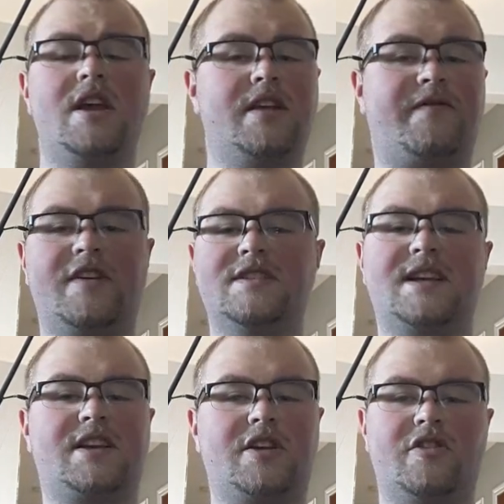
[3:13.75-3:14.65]
It
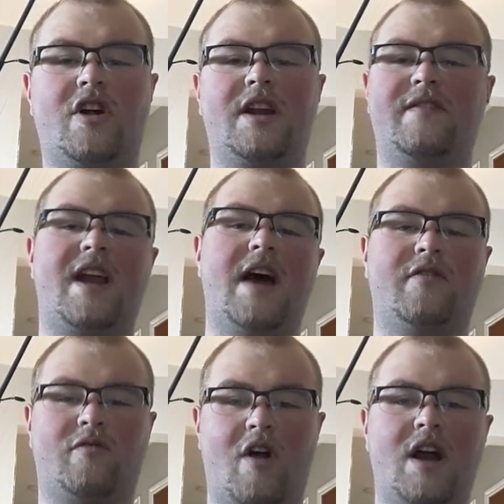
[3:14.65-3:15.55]
feels like you not even
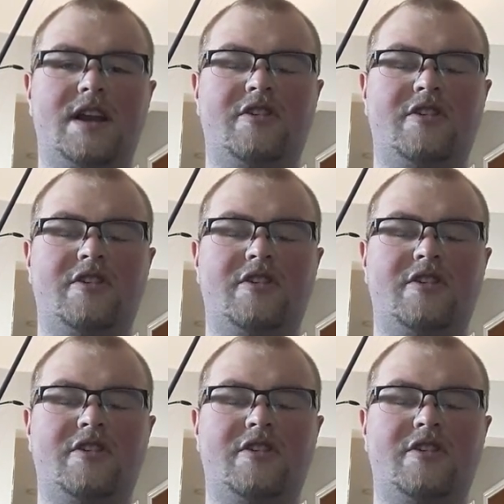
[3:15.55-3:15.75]
have a rod